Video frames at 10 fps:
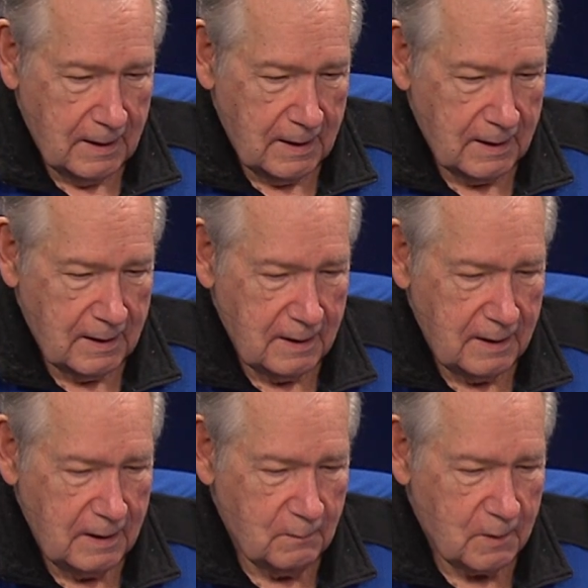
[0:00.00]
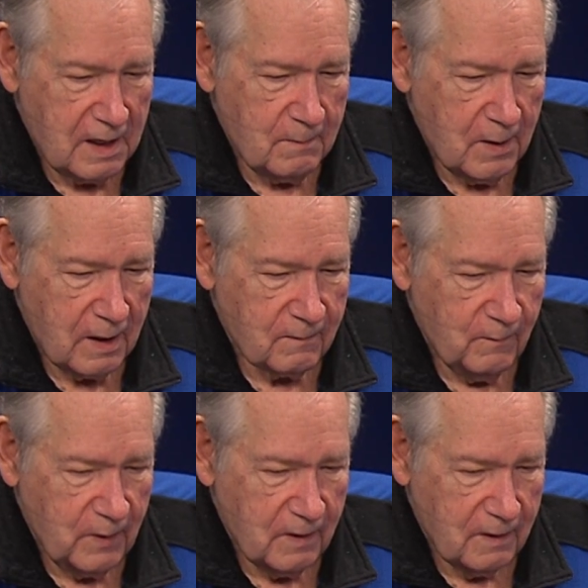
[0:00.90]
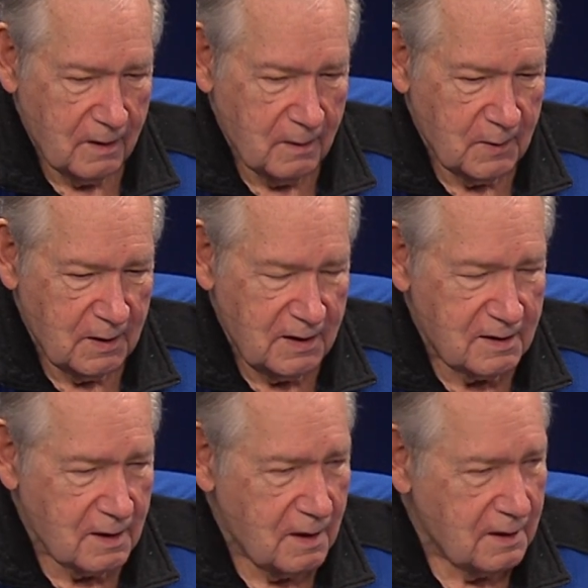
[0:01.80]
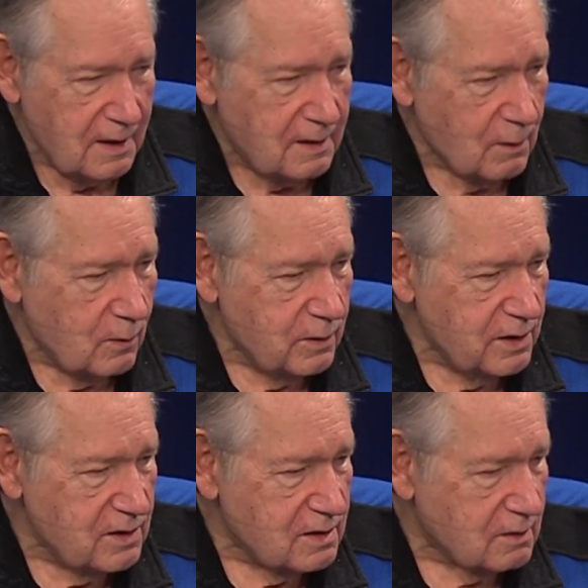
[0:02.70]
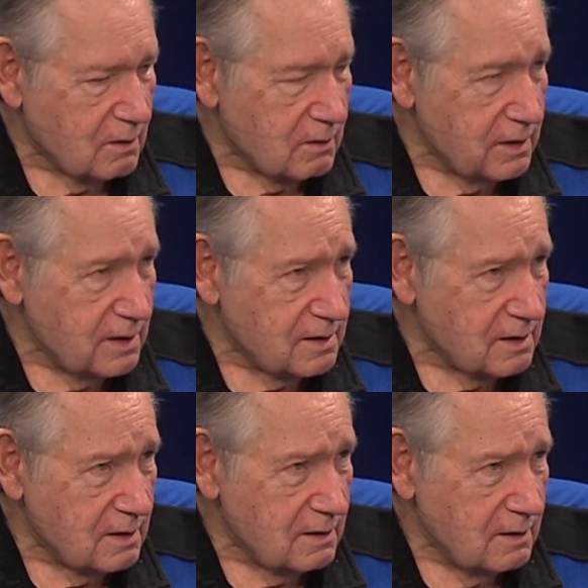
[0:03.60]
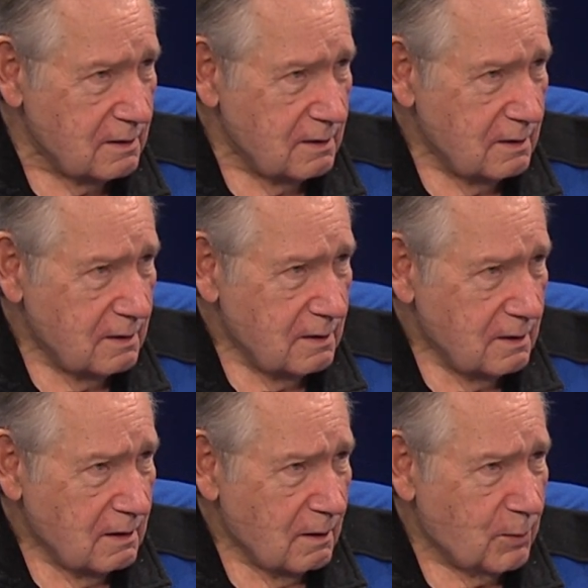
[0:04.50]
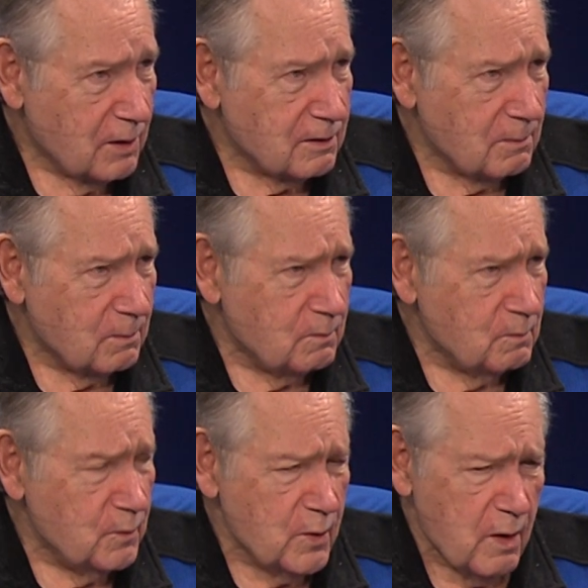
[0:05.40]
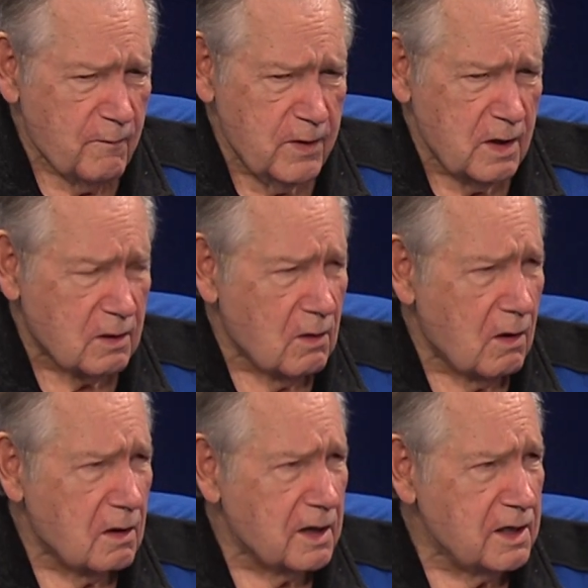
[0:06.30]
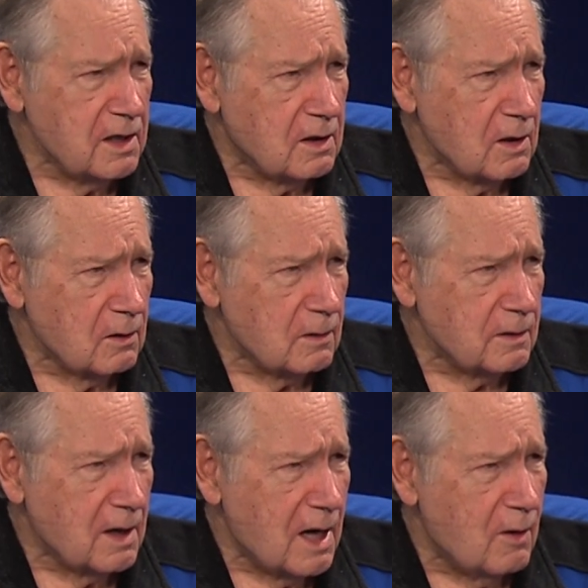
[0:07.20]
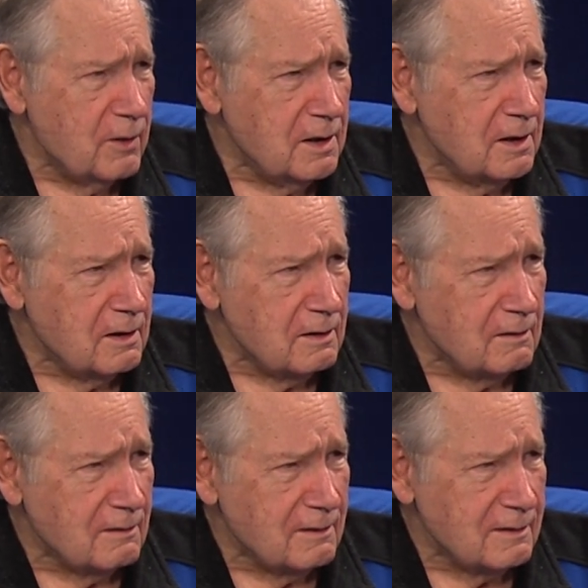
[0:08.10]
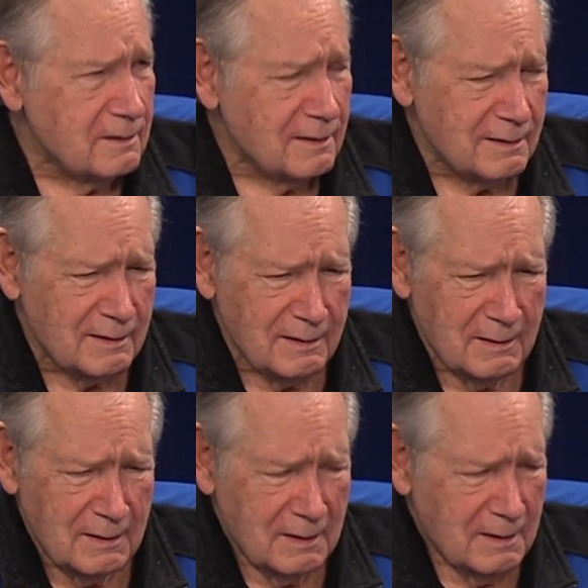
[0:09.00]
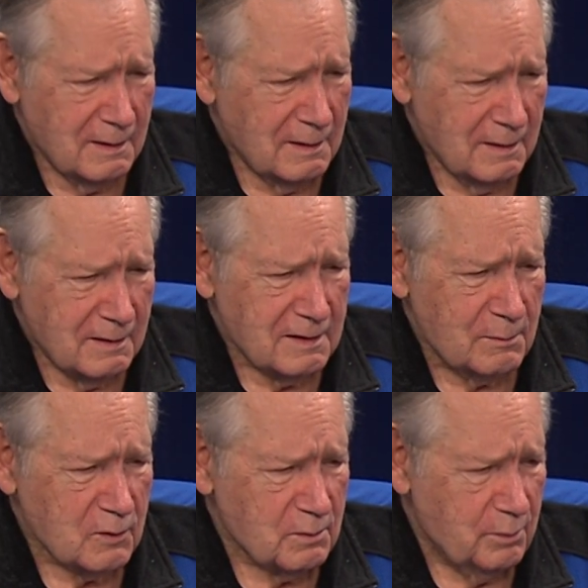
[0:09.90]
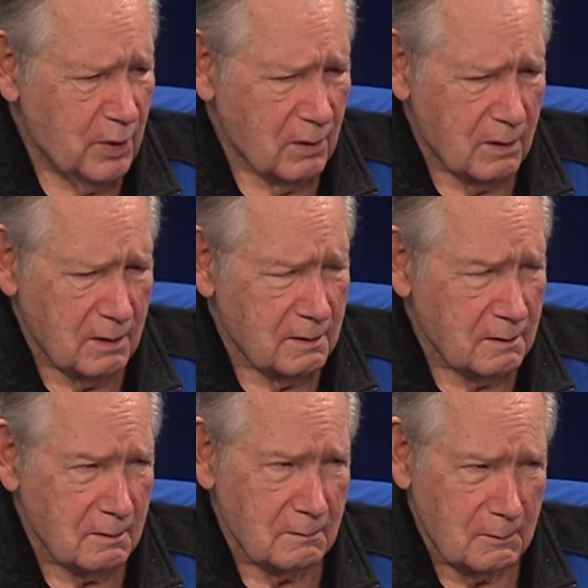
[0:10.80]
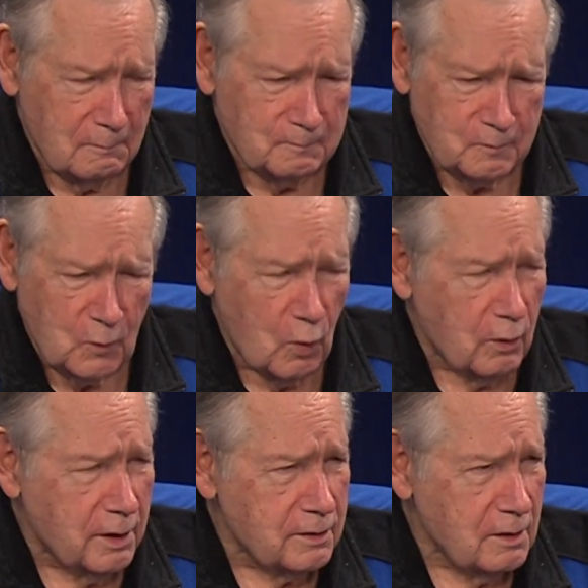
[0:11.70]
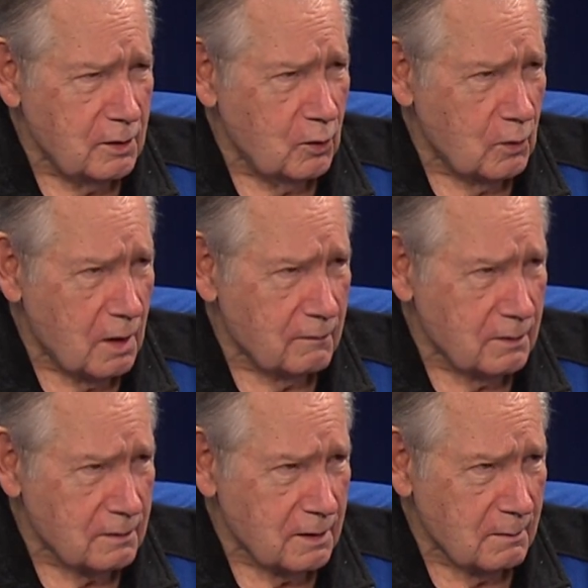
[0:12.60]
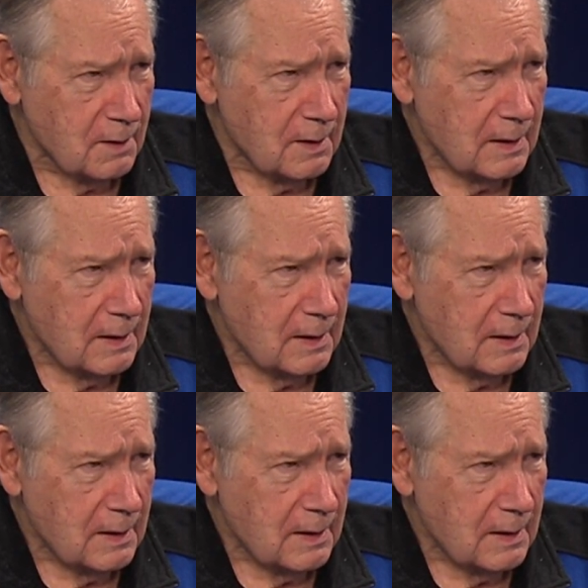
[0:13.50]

And he came back from Vietnam and he started, he told these stories about the, the Viet Cong that he killed and how he did it and all that stuff. His name was Bill. No relation to you, obviously.